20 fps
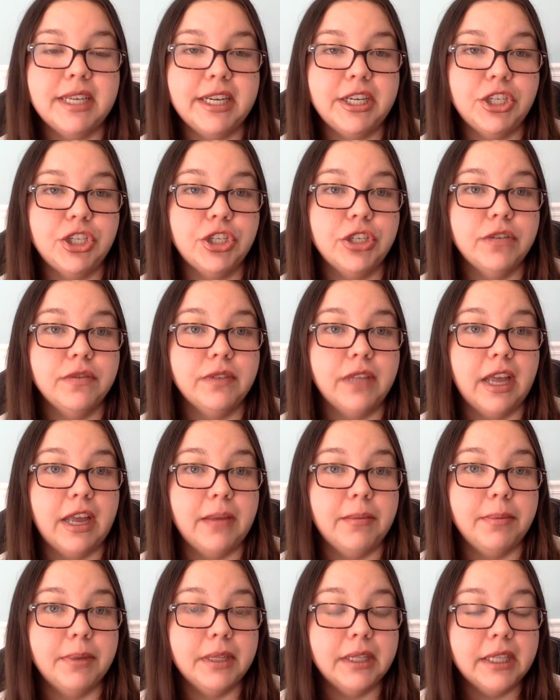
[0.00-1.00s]
limitation of
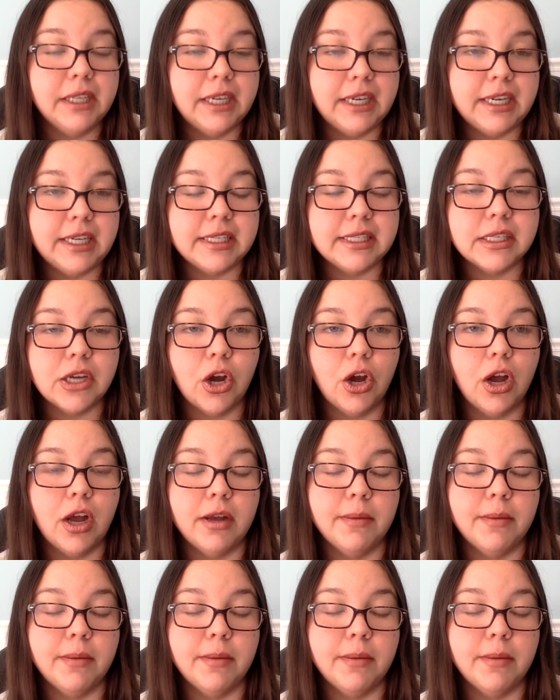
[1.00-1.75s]
liabilities